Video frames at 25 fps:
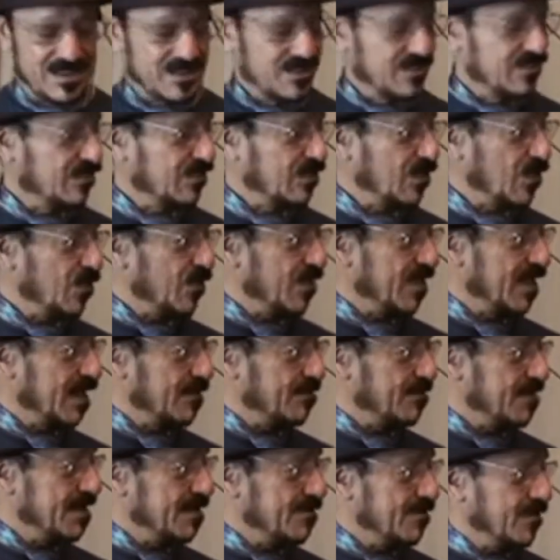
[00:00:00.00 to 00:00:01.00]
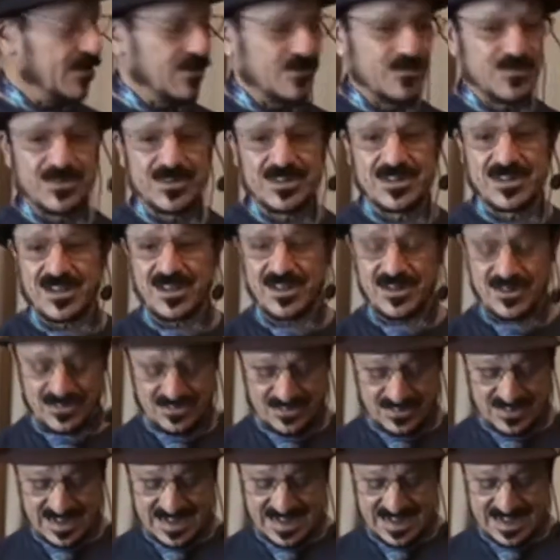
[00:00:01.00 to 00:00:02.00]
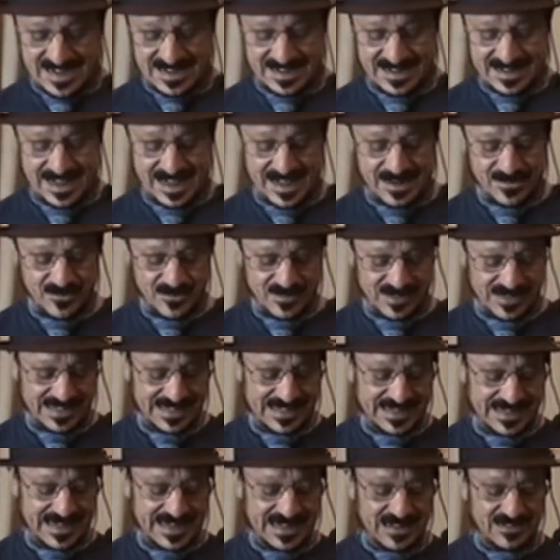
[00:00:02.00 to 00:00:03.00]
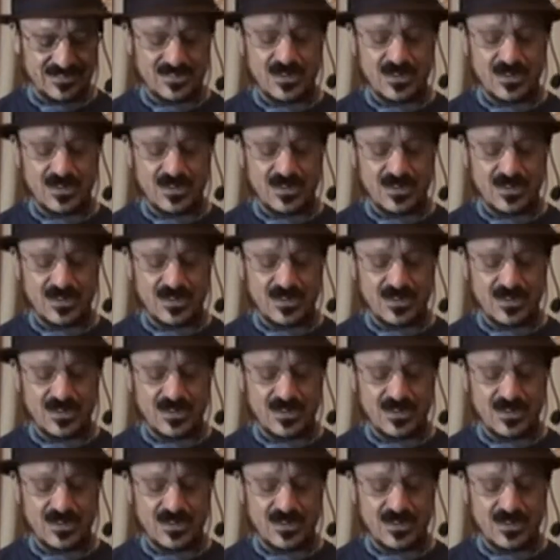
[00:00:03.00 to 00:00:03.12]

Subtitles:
so that people would understand and really get it.